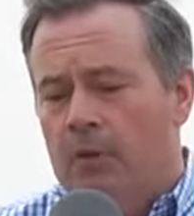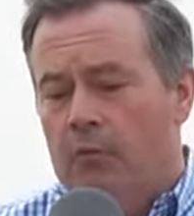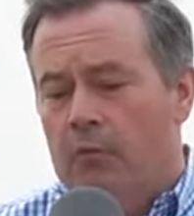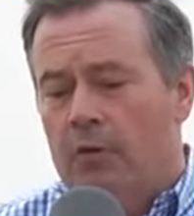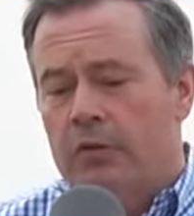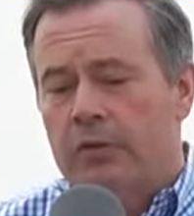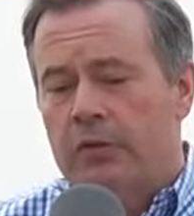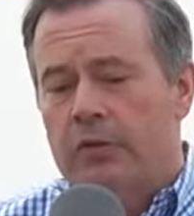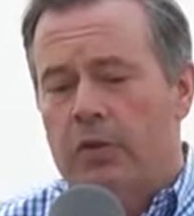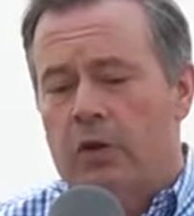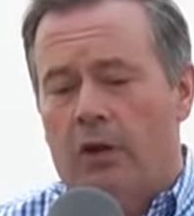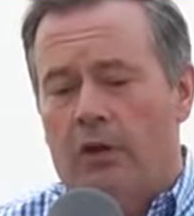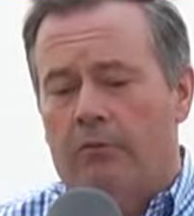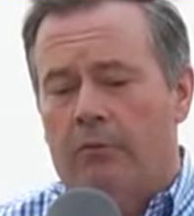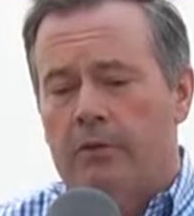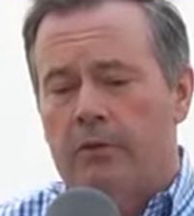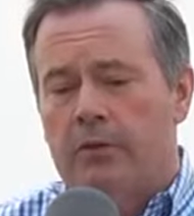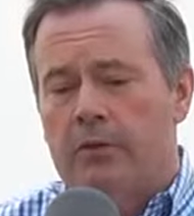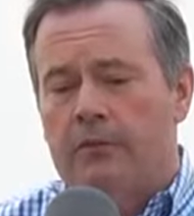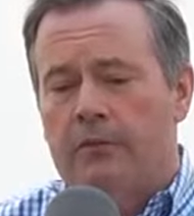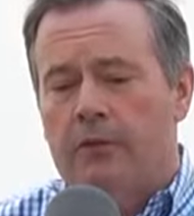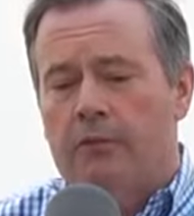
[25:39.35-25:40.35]
risk
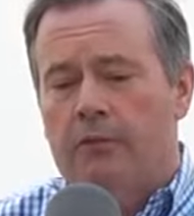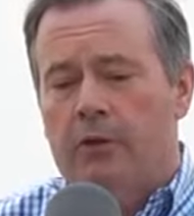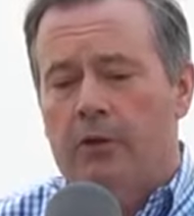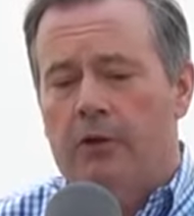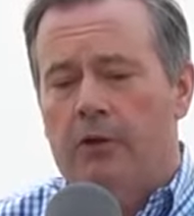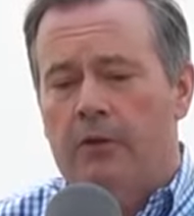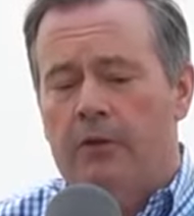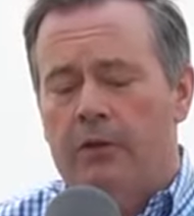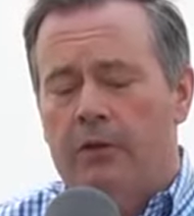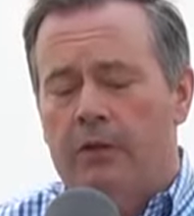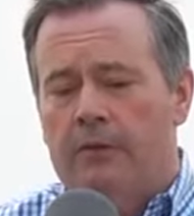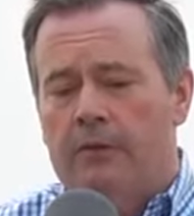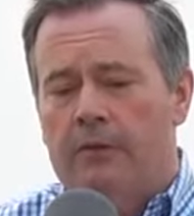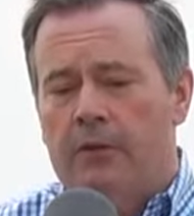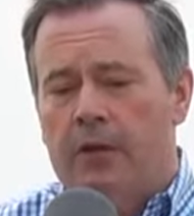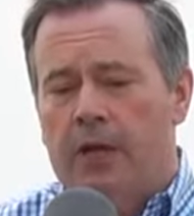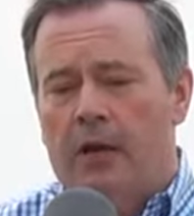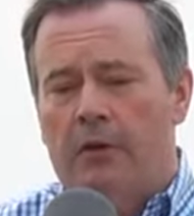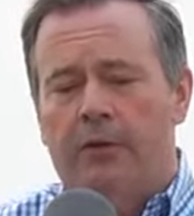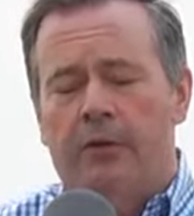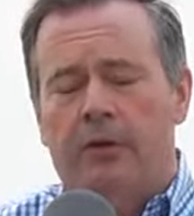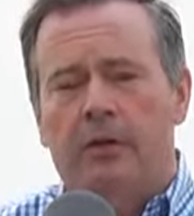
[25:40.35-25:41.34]
tolerance, if you will, and
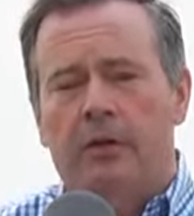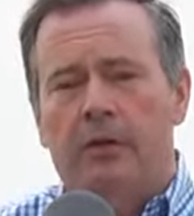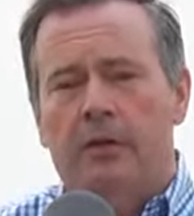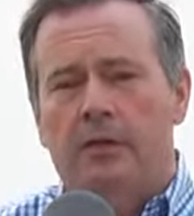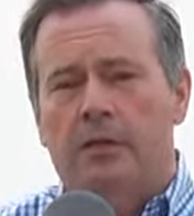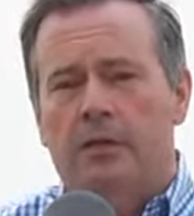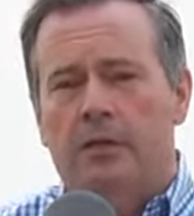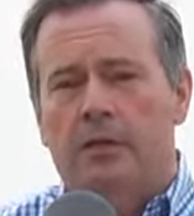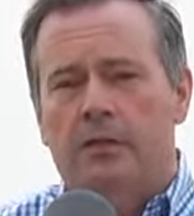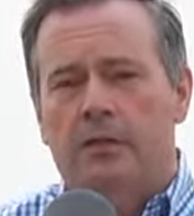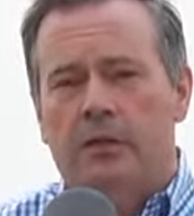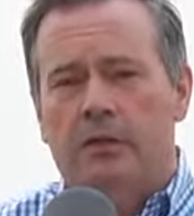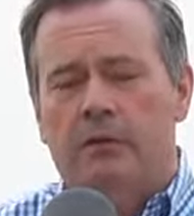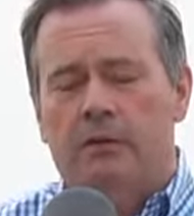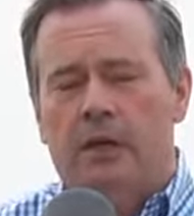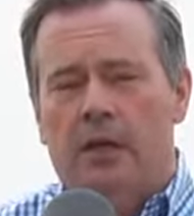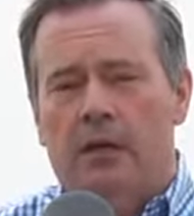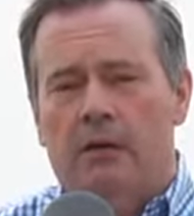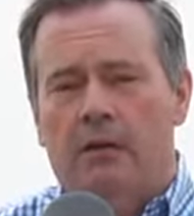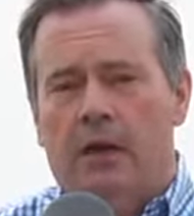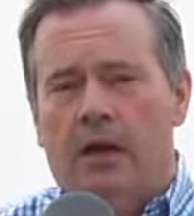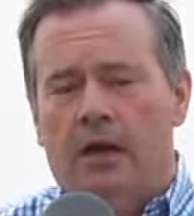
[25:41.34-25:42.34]
different health conditions,
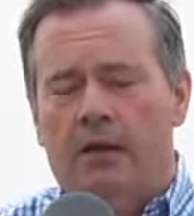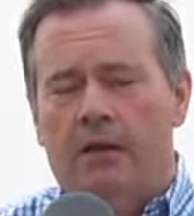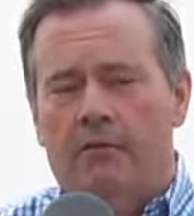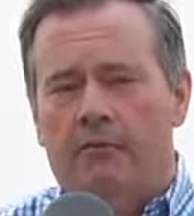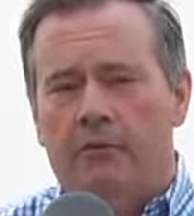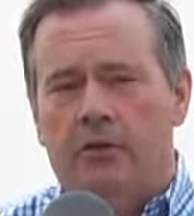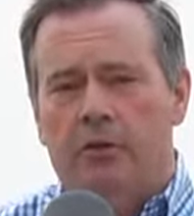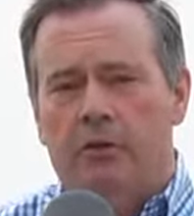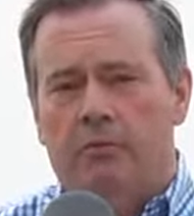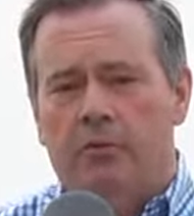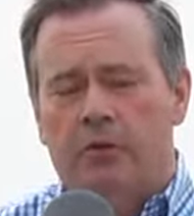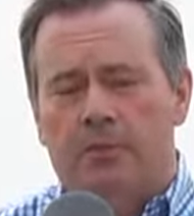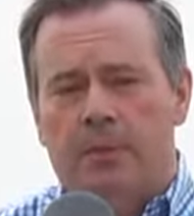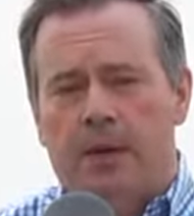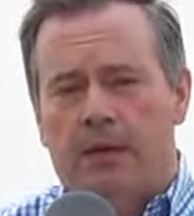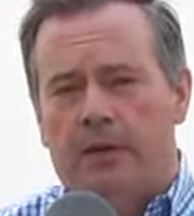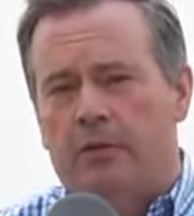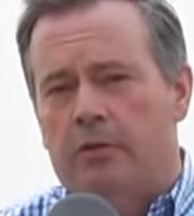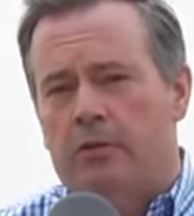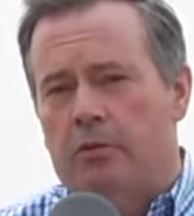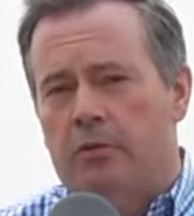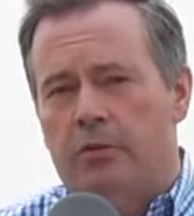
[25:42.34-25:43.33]
and I think we should
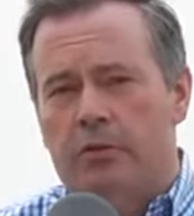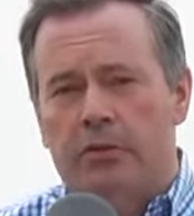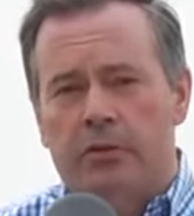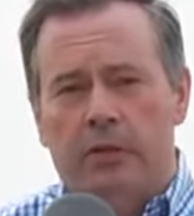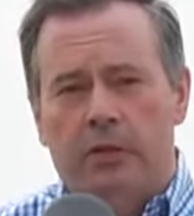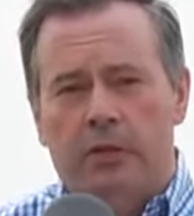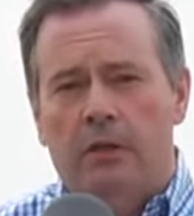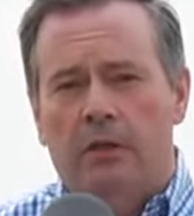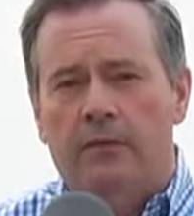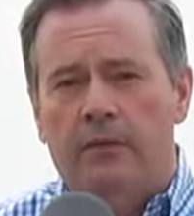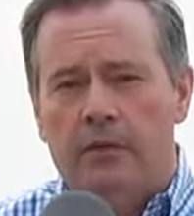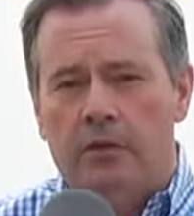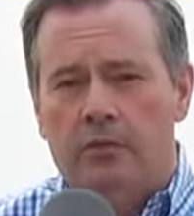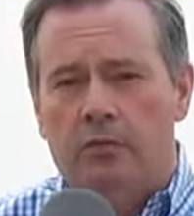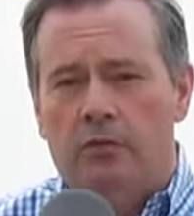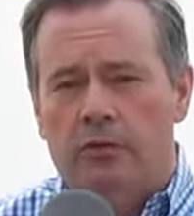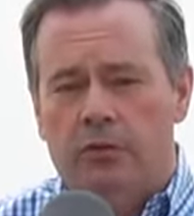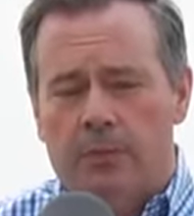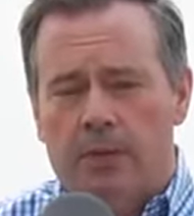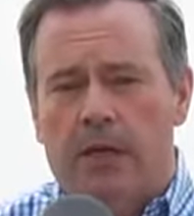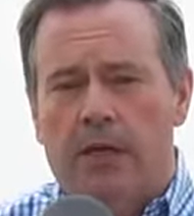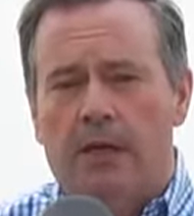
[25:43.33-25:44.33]
respect the choices that
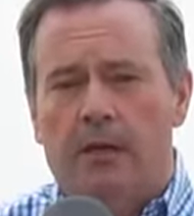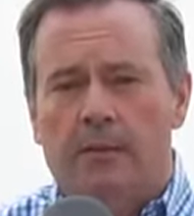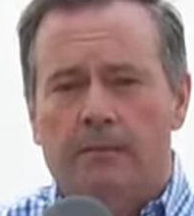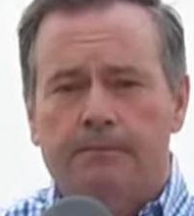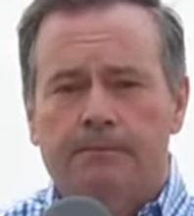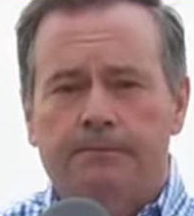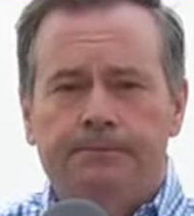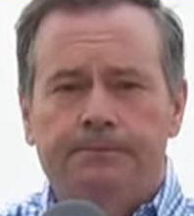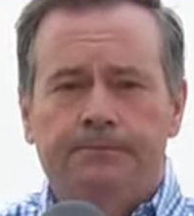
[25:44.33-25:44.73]
individuals make.